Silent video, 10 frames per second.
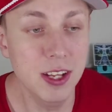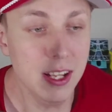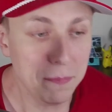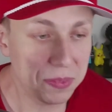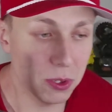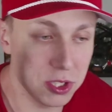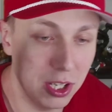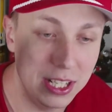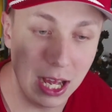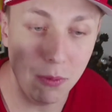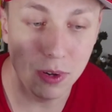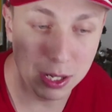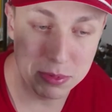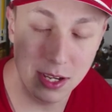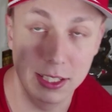Those are not what I'm
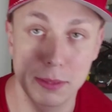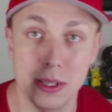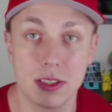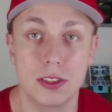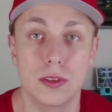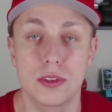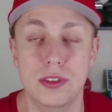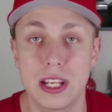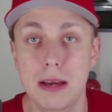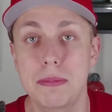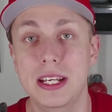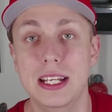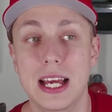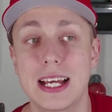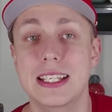talking about. Those do not make it
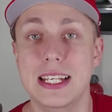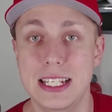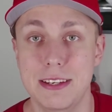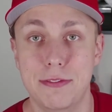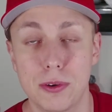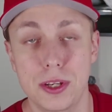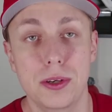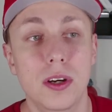as easy for you.